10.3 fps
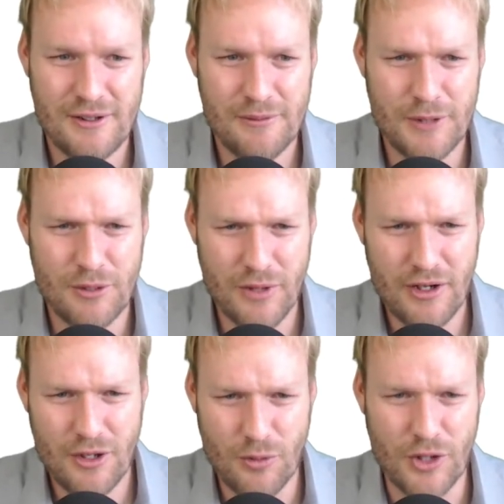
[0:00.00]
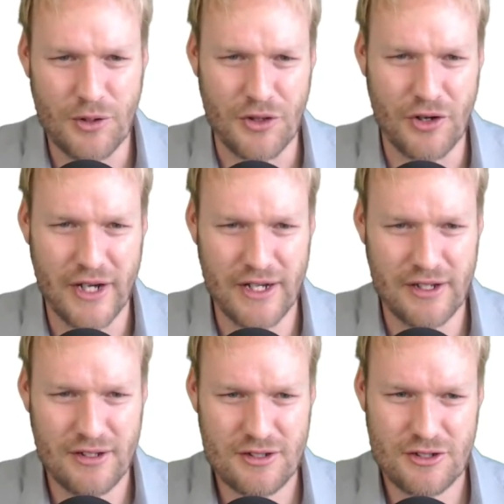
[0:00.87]
But we are going to work with
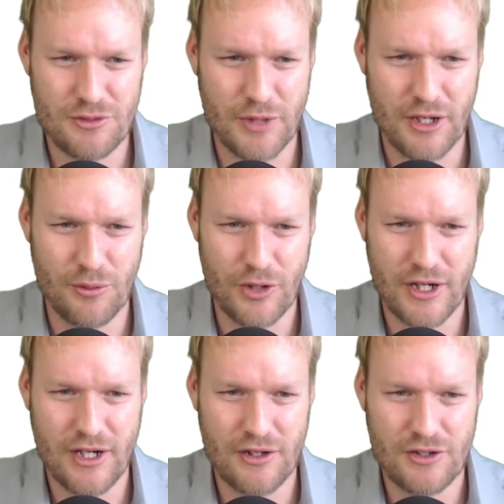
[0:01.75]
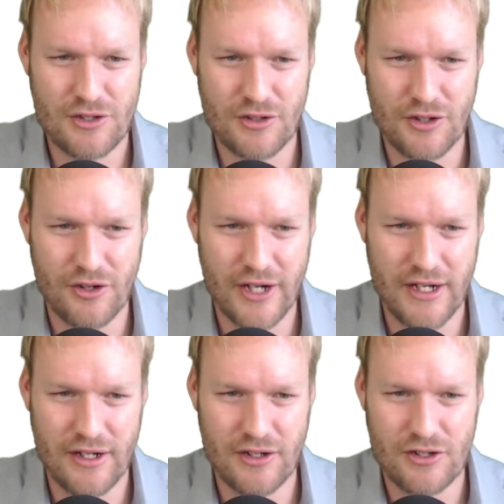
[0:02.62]
gradients because we can work out the
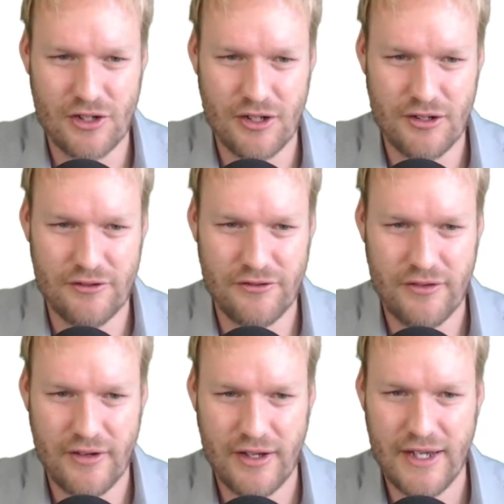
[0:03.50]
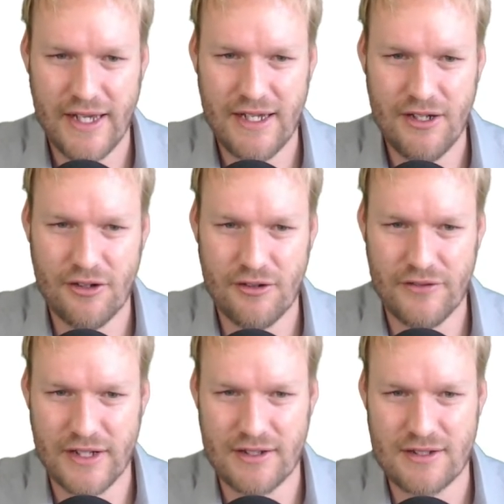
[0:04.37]
gradient of any of
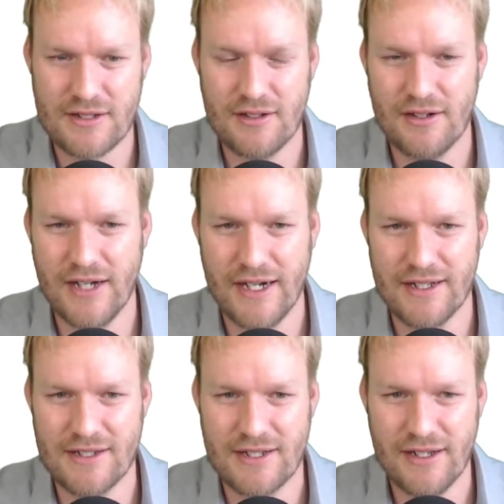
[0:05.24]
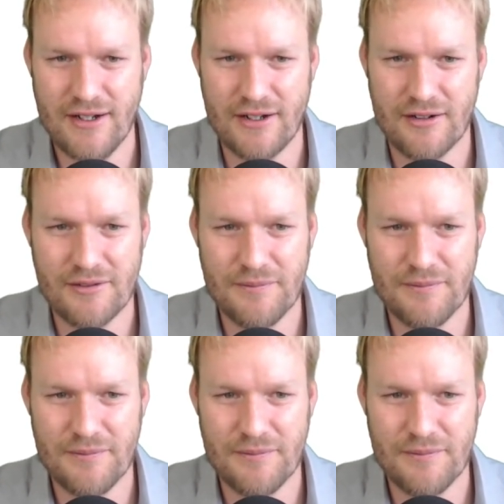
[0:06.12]
these lines here.